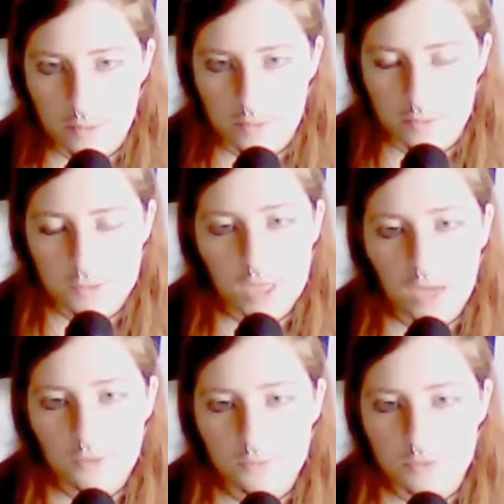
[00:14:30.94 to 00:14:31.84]
The
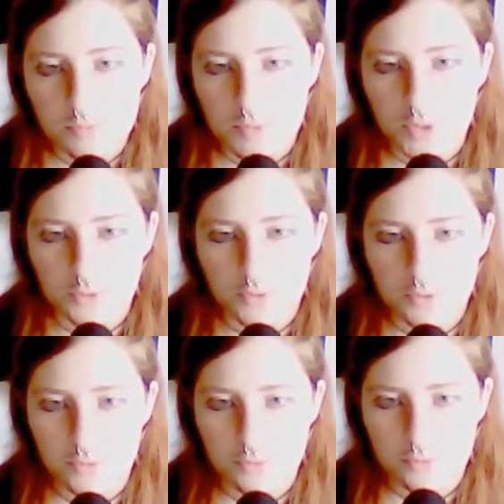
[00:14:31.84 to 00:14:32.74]
child was murdered
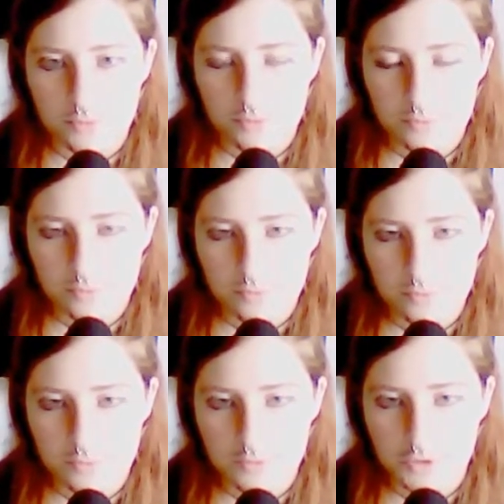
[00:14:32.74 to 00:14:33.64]

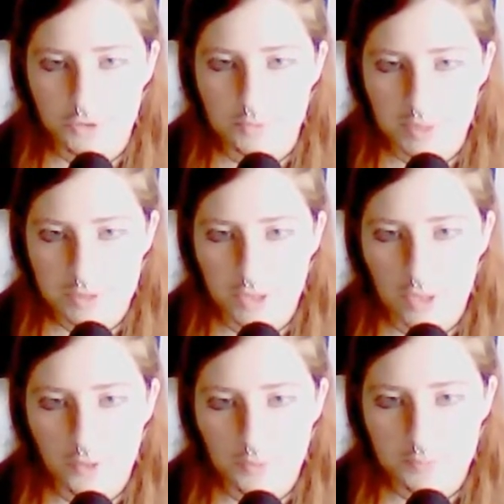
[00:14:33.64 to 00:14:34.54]
2 months
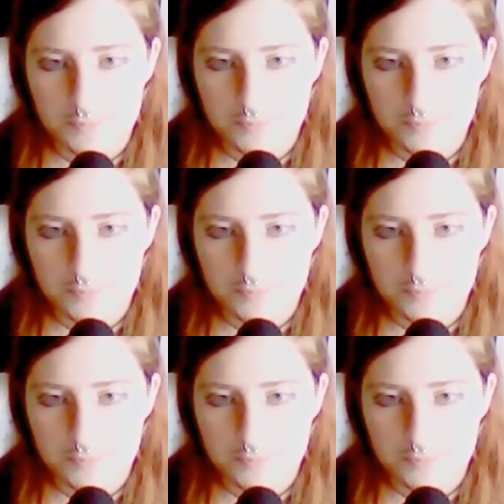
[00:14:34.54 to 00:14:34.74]
ago.